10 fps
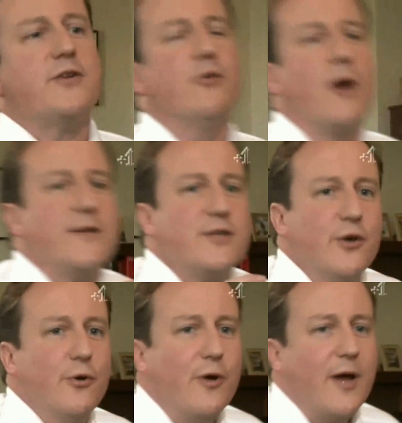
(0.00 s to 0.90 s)
I do, I you
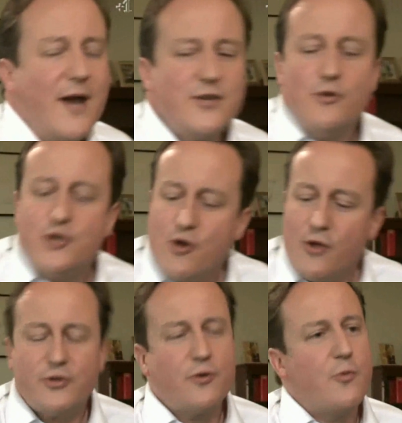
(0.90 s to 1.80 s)
do. Know, so I do. do
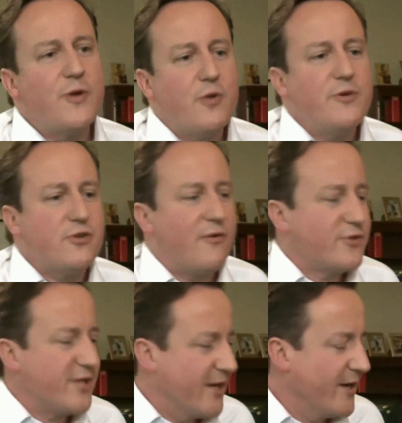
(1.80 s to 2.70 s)
you know, can, we, can we
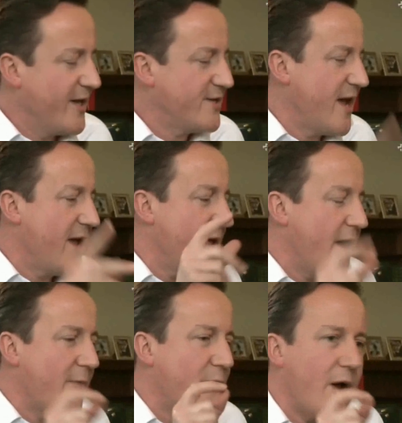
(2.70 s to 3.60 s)
stop for a second? Is
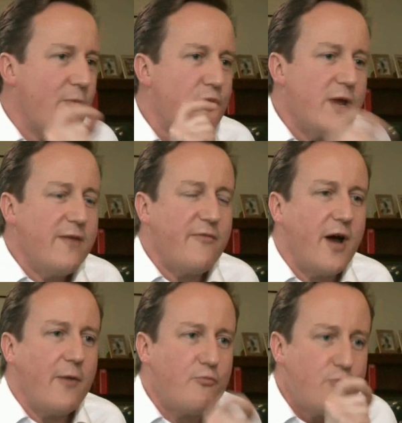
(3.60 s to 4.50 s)
it, I, I, really,
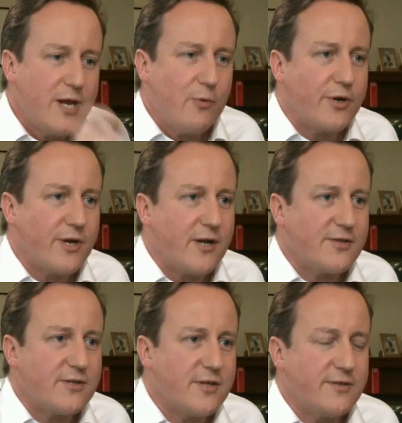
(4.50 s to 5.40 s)
I really want to
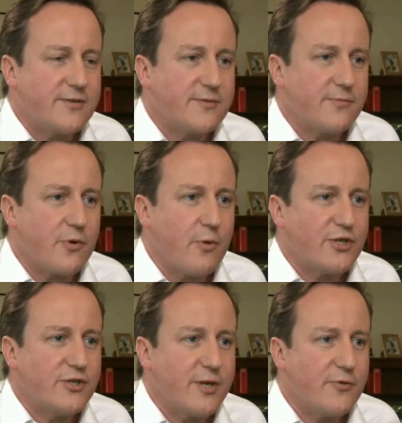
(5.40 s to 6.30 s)
answer these
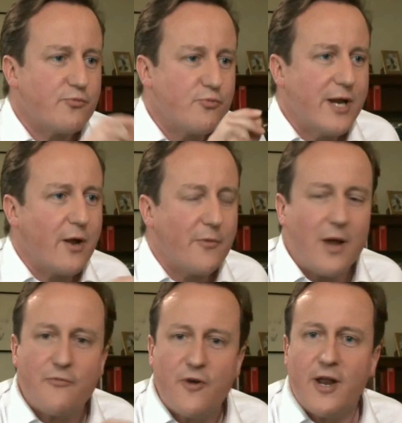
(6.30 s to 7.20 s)
questions. It's really
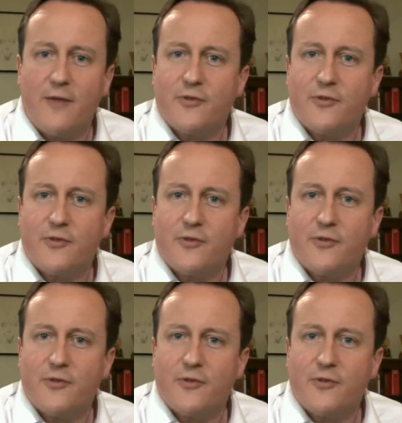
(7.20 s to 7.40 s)
complicated.